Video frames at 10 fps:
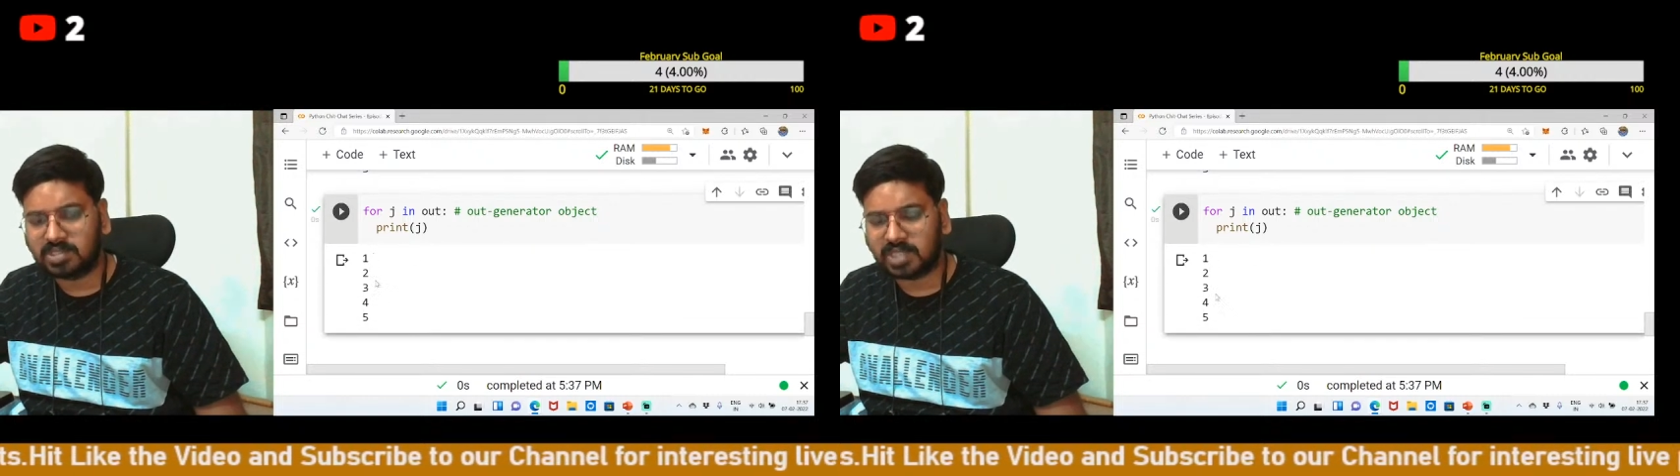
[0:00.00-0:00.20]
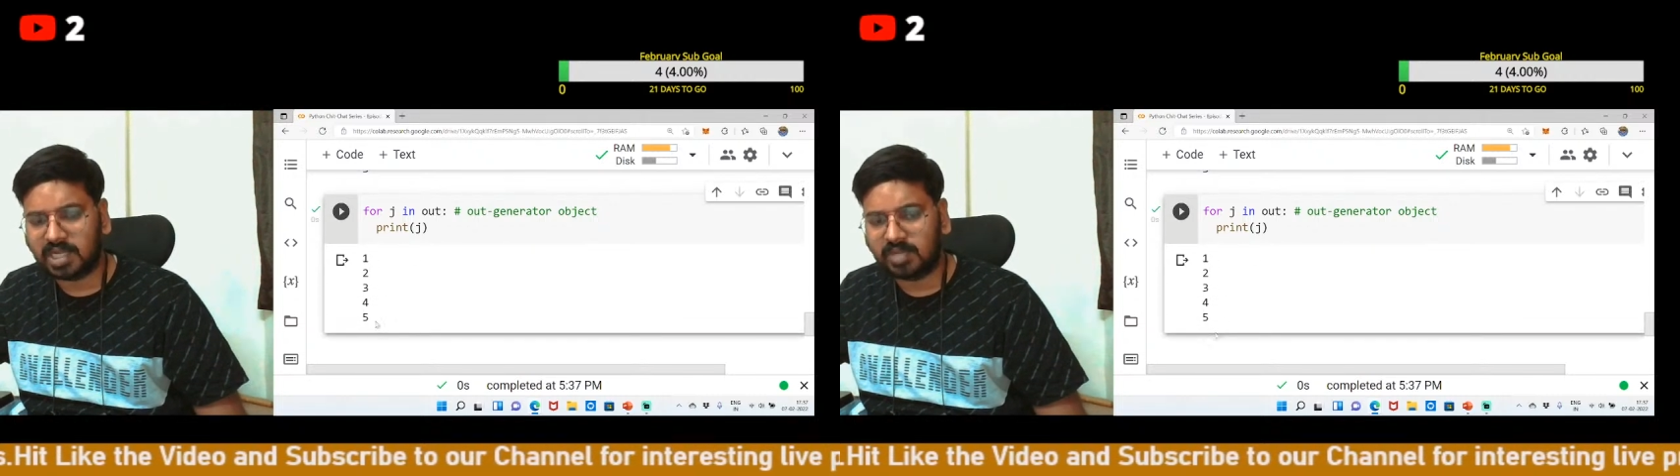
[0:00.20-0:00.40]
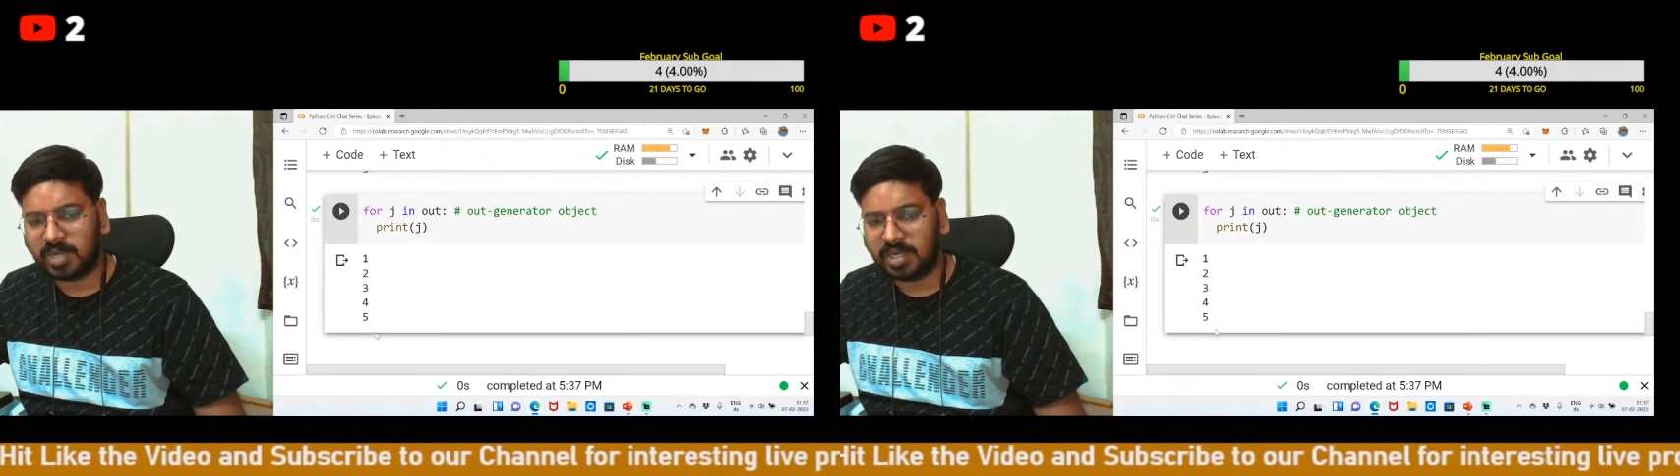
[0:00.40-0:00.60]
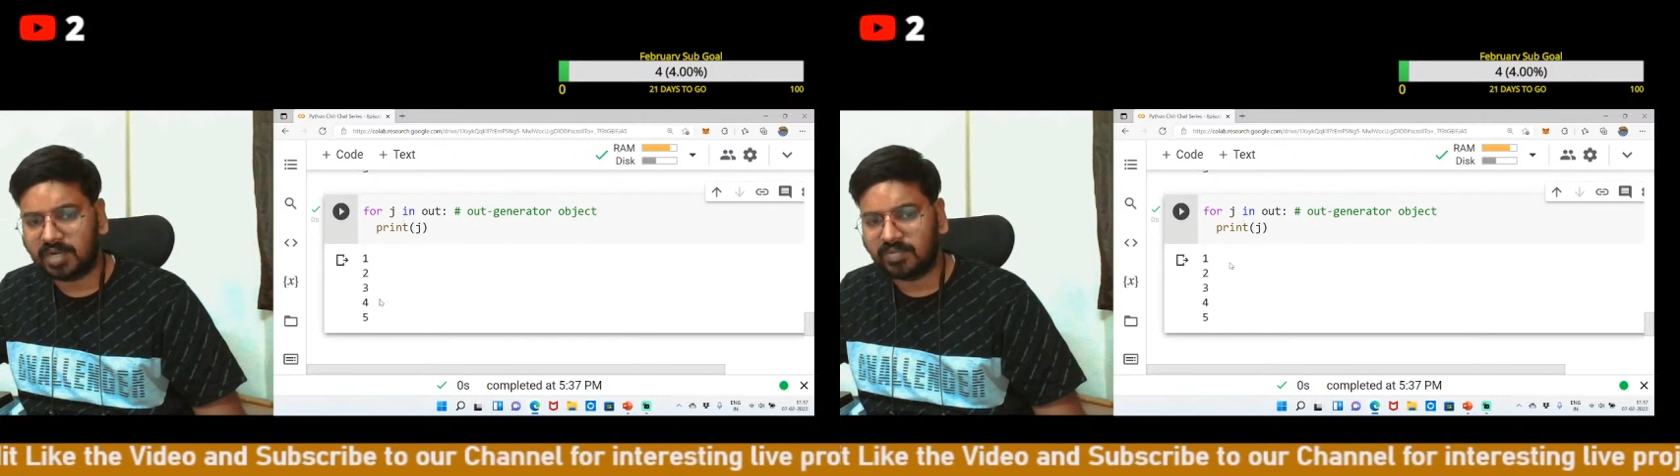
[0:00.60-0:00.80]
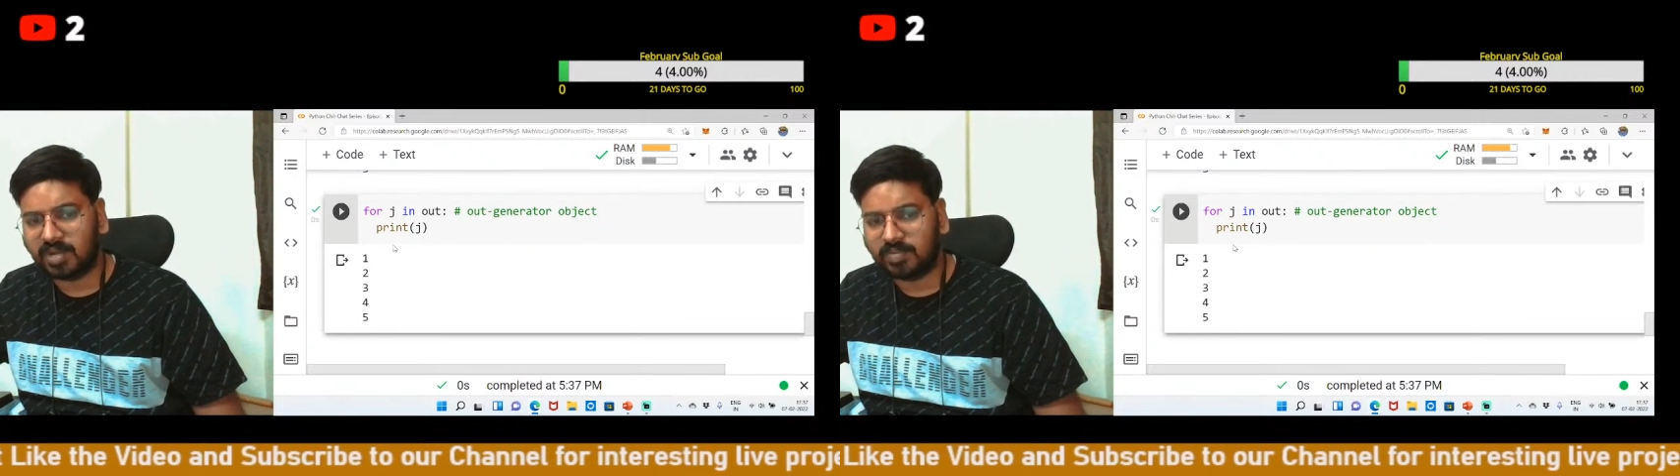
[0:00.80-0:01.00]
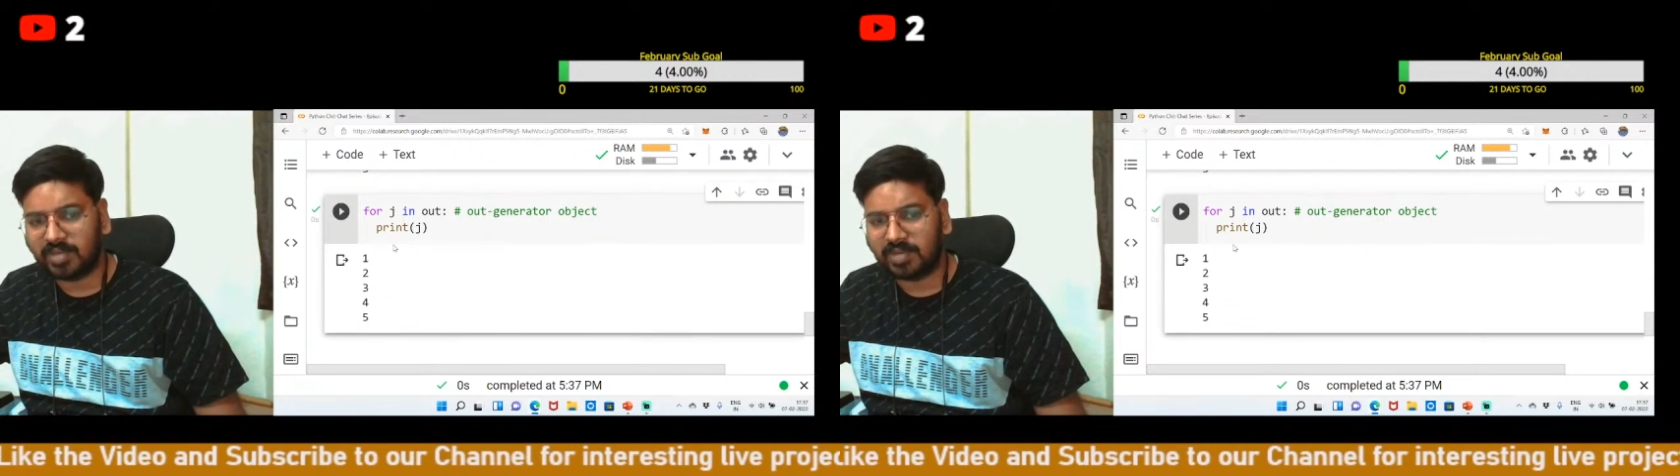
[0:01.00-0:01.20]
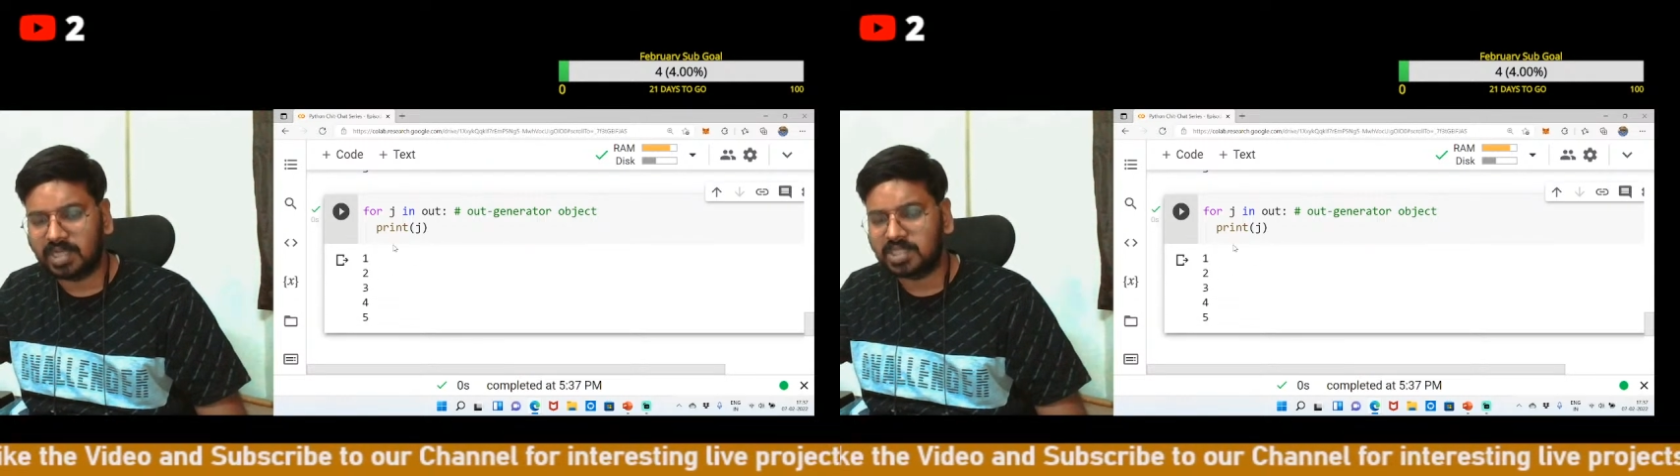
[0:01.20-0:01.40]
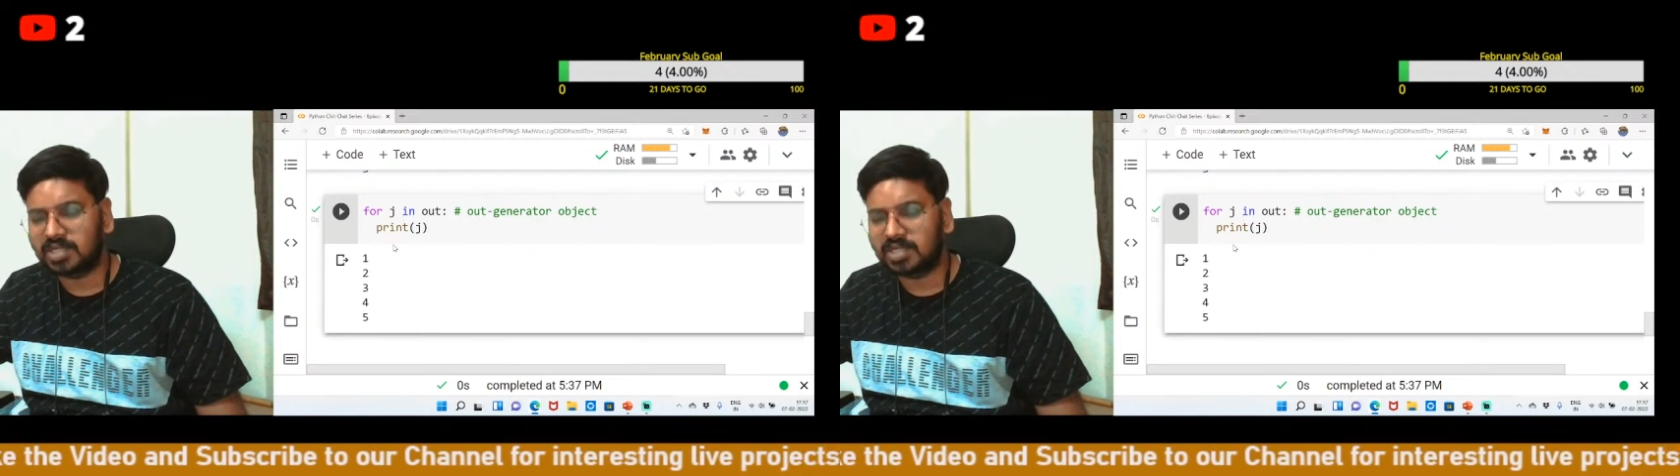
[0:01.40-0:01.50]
getting printed one by one. Instead of